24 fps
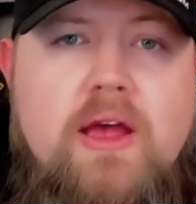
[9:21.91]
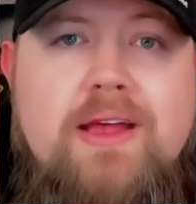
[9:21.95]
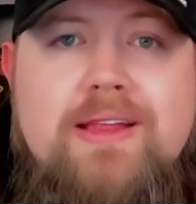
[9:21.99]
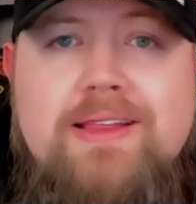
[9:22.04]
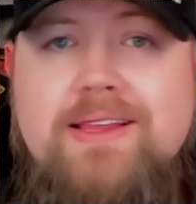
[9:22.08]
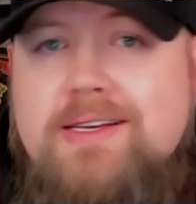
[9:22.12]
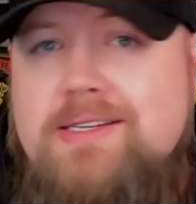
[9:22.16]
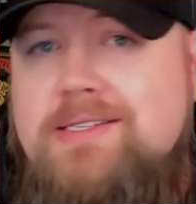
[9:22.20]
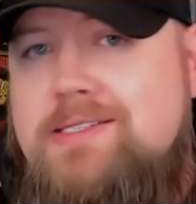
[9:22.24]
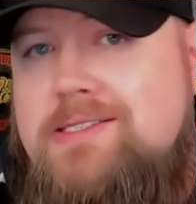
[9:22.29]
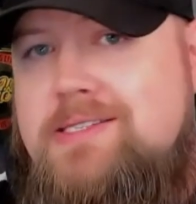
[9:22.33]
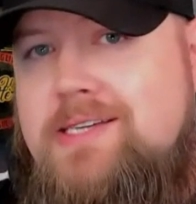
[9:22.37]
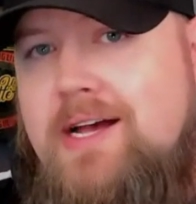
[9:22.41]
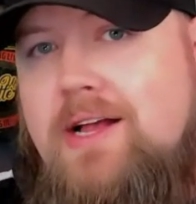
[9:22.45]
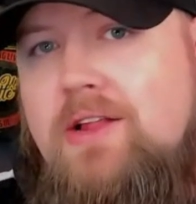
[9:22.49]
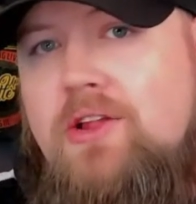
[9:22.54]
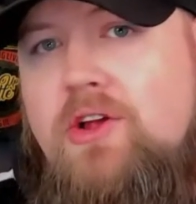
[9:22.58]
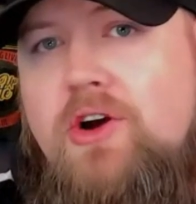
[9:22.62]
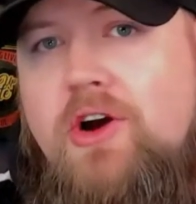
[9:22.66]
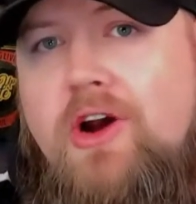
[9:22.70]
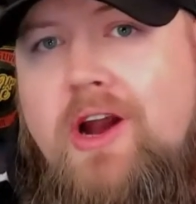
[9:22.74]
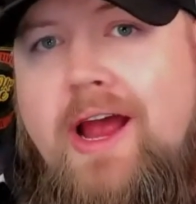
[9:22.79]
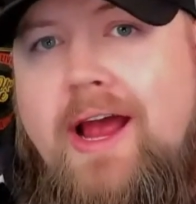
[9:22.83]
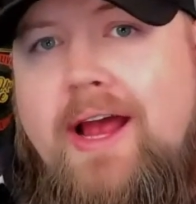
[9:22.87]
The
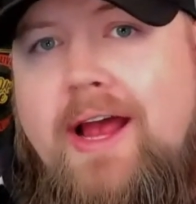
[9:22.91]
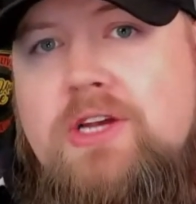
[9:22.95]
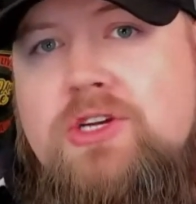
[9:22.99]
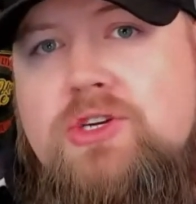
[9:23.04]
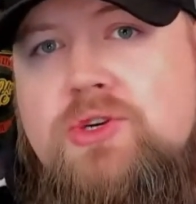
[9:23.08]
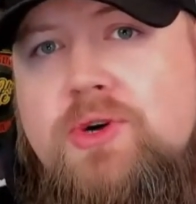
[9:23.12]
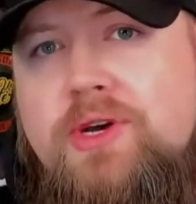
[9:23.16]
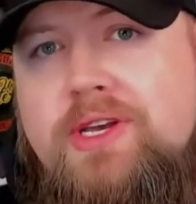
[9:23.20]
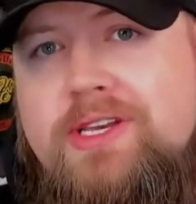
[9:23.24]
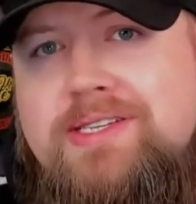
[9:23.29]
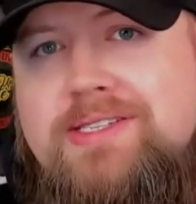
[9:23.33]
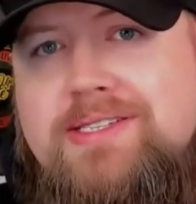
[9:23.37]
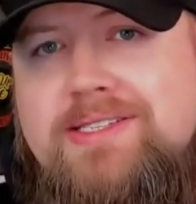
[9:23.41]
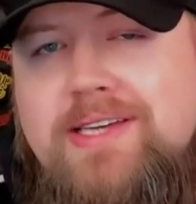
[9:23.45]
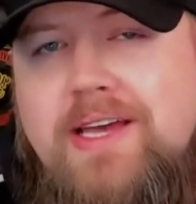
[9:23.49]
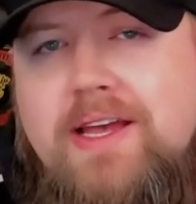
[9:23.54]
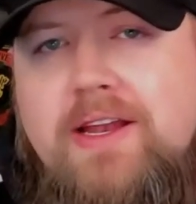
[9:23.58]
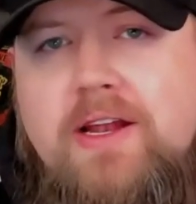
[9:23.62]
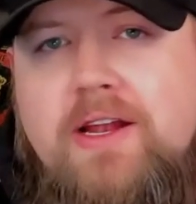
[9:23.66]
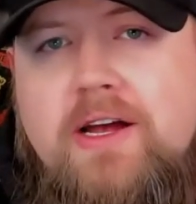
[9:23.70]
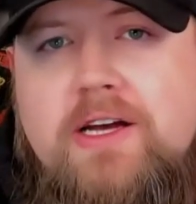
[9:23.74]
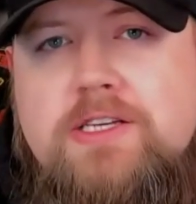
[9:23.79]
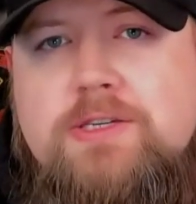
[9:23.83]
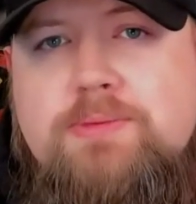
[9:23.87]
seller actually
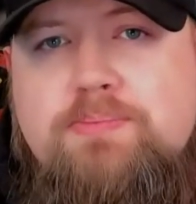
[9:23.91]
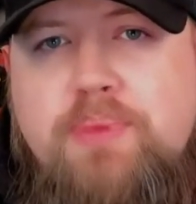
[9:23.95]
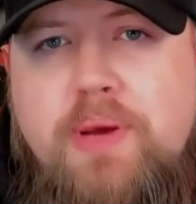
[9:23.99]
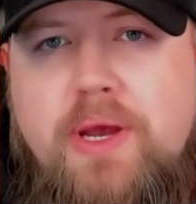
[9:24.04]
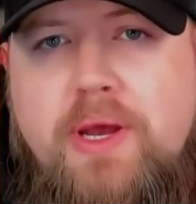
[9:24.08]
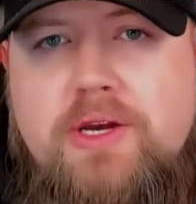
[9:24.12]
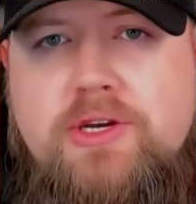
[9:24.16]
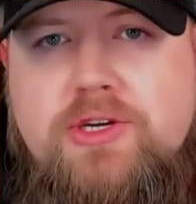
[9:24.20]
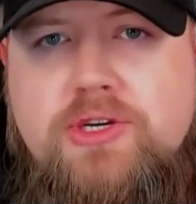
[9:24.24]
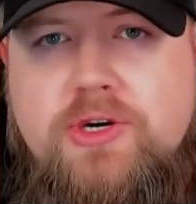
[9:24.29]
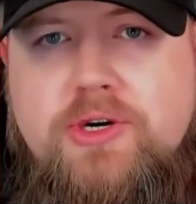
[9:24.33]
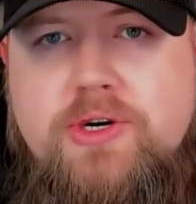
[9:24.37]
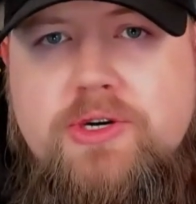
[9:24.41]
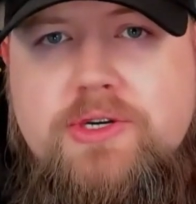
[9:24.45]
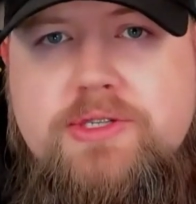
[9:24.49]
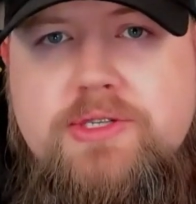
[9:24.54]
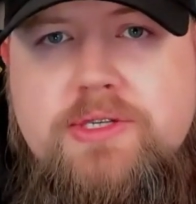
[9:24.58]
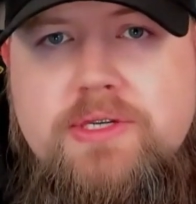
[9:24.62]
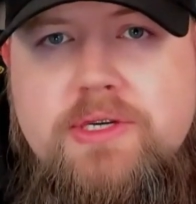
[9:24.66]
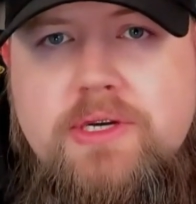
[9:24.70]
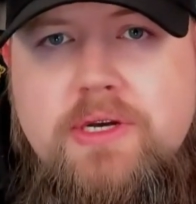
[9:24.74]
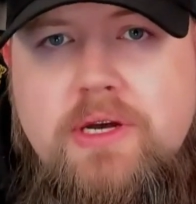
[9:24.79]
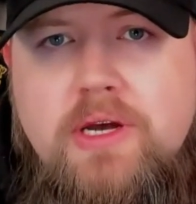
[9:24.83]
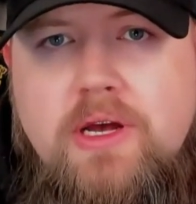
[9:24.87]
sent us
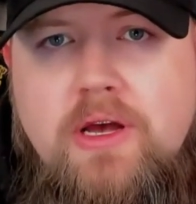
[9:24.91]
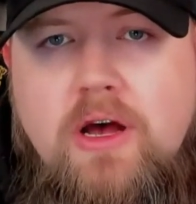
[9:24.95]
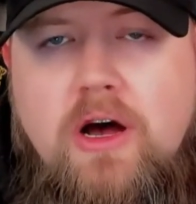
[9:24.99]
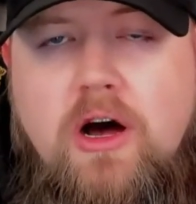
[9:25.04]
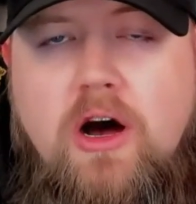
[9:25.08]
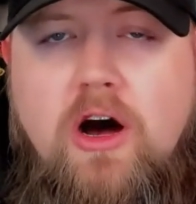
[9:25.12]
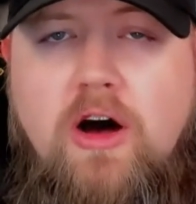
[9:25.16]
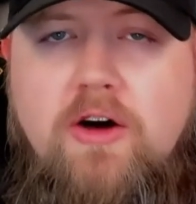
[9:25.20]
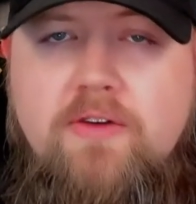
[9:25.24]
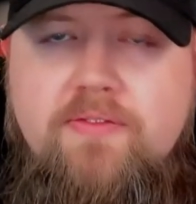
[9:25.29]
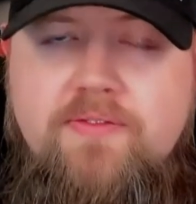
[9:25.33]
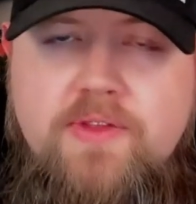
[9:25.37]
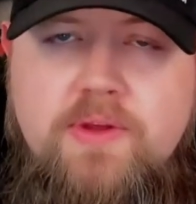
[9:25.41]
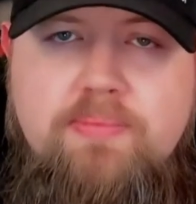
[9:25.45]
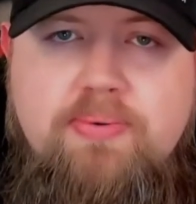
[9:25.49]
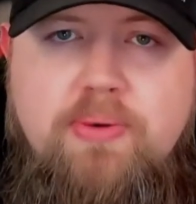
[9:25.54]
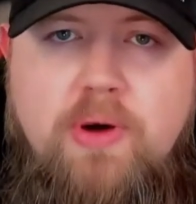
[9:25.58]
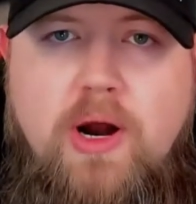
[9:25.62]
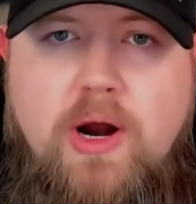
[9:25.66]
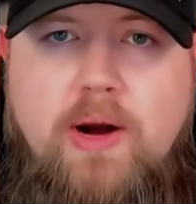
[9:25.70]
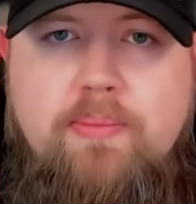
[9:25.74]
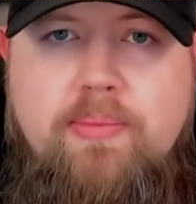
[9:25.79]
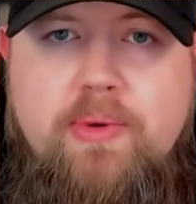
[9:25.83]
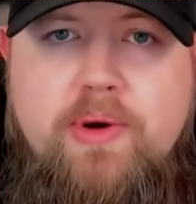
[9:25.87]
pictures of the
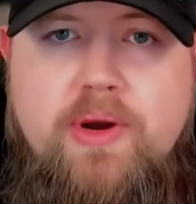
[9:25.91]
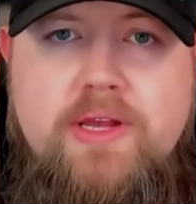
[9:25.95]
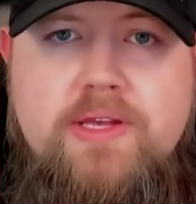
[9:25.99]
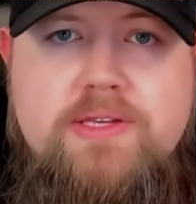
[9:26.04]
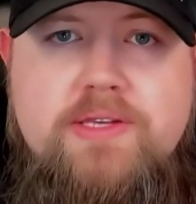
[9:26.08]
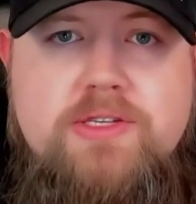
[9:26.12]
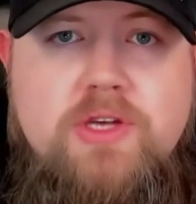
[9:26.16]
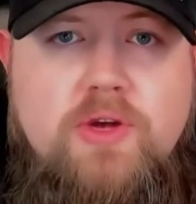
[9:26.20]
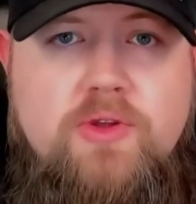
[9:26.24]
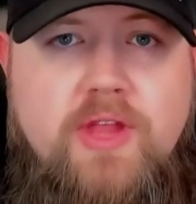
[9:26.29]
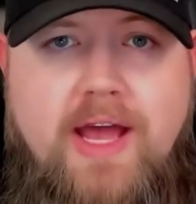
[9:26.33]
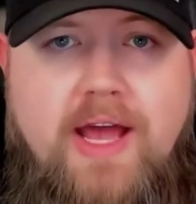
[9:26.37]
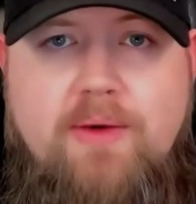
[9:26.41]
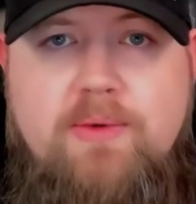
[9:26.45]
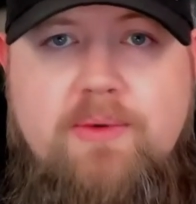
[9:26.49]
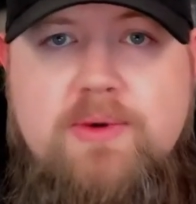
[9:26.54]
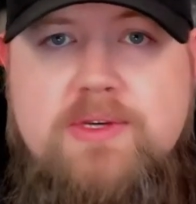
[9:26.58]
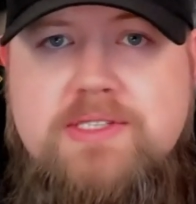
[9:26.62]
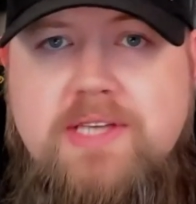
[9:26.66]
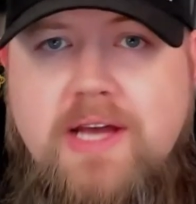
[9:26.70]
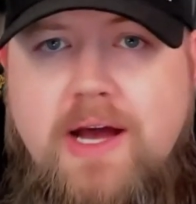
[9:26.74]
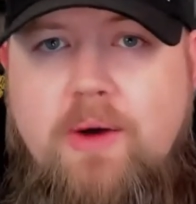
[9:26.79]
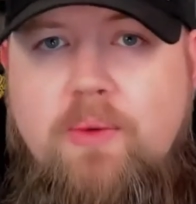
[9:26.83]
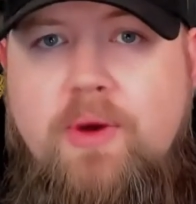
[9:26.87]
property, so that
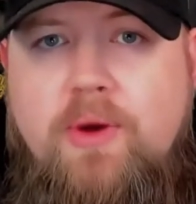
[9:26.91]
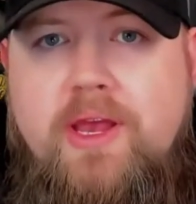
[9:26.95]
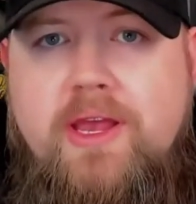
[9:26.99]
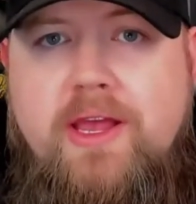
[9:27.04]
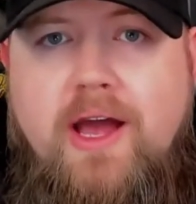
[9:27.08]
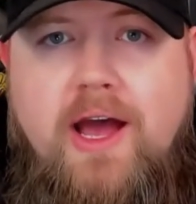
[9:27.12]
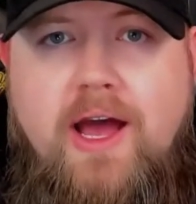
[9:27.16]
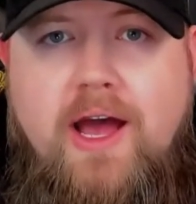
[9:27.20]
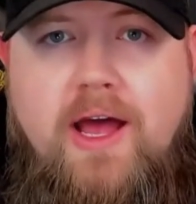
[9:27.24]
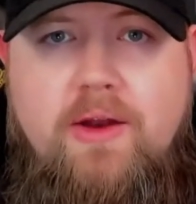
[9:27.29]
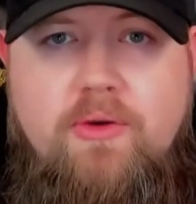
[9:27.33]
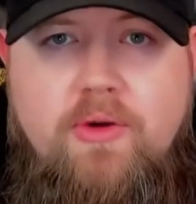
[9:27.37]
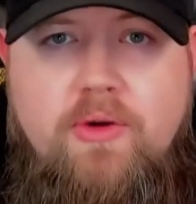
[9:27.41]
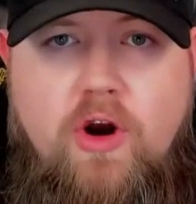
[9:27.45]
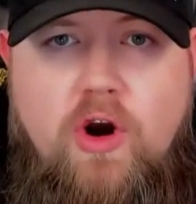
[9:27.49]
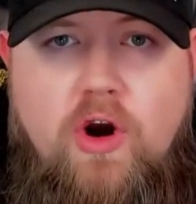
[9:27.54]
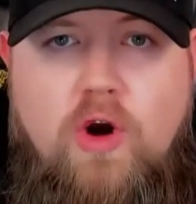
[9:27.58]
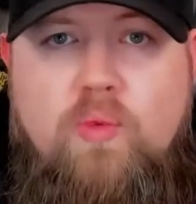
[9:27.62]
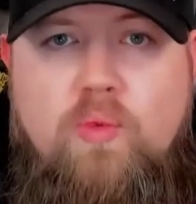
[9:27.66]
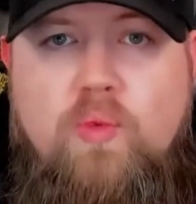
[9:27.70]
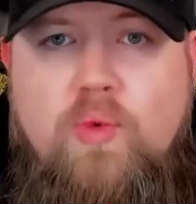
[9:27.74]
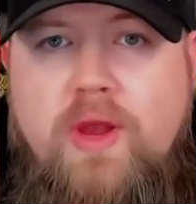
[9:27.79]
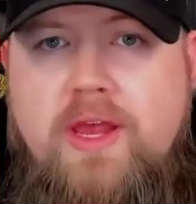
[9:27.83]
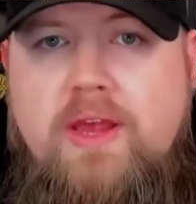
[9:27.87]
was how we got our
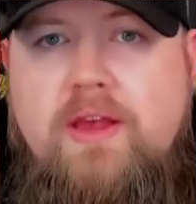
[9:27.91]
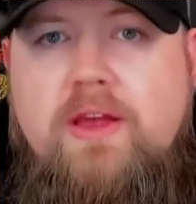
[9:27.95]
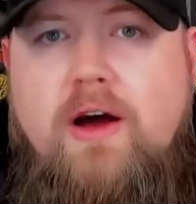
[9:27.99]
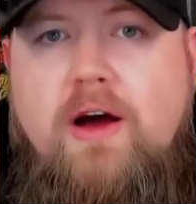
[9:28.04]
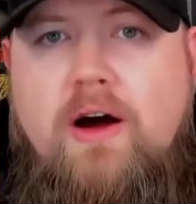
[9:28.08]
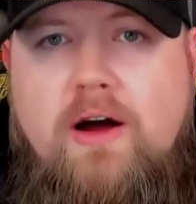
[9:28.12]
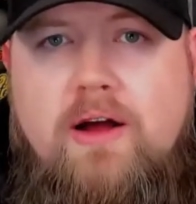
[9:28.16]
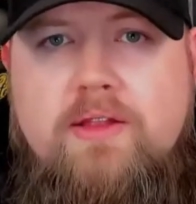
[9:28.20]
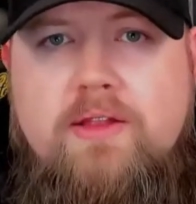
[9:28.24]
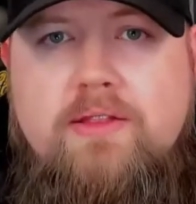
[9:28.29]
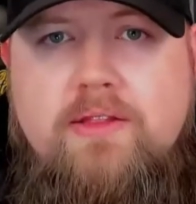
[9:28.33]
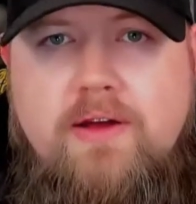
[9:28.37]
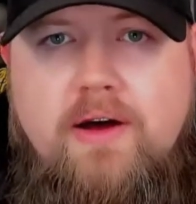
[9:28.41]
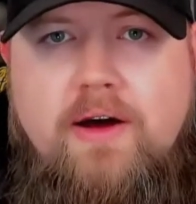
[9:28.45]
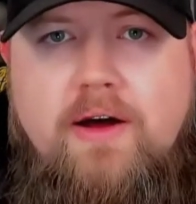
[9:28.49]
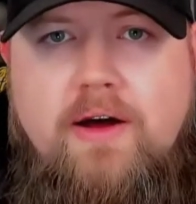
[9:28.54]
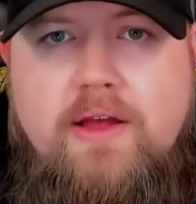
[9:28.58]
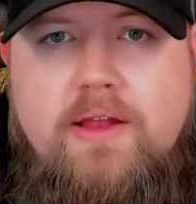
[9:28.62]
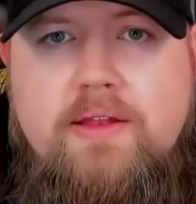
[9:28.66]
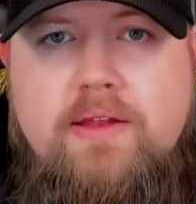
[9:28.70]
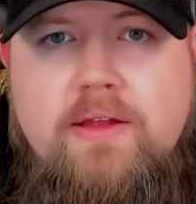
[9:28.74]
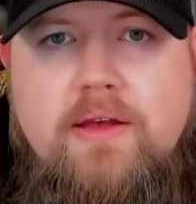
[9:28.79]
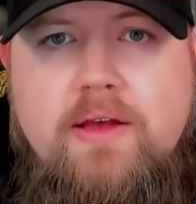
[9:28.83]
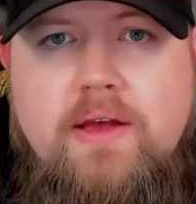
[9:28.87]
recon
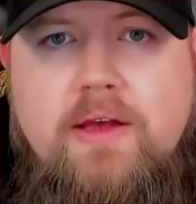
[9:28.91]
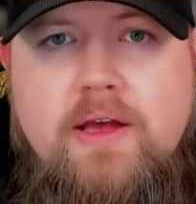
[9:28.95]
done.